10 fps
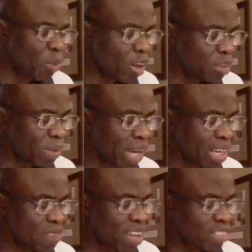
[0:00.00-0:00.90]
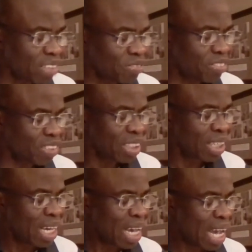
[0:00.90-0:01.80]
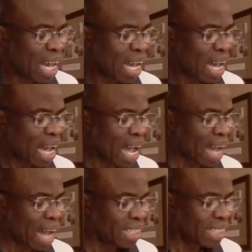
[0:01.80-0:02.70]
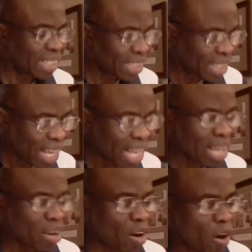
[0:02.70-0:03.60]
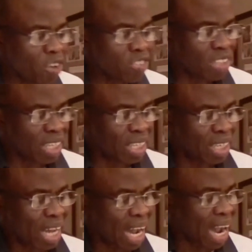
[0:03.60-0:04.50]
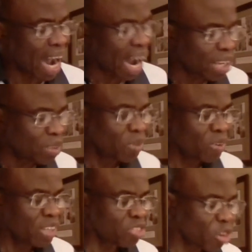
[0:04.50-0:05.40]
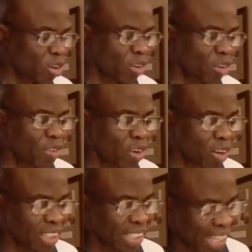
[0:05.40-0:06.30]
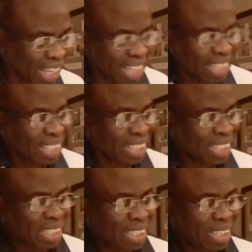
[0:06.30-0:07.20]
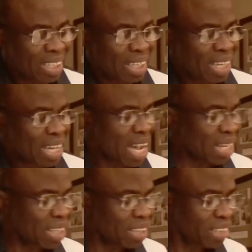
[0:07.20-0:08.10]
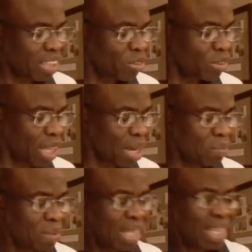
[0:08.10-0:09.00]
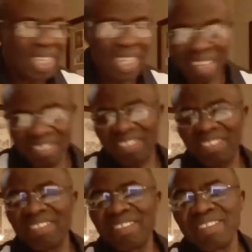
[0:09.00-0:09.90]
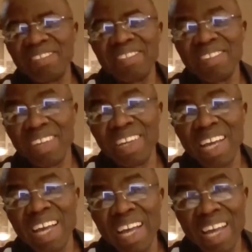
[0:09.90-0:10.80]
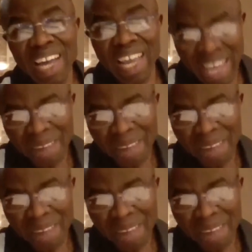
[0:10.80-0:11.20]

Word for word: point blank in verse seventy. And they all said, are you the Son of God then? And he said to them, yes, I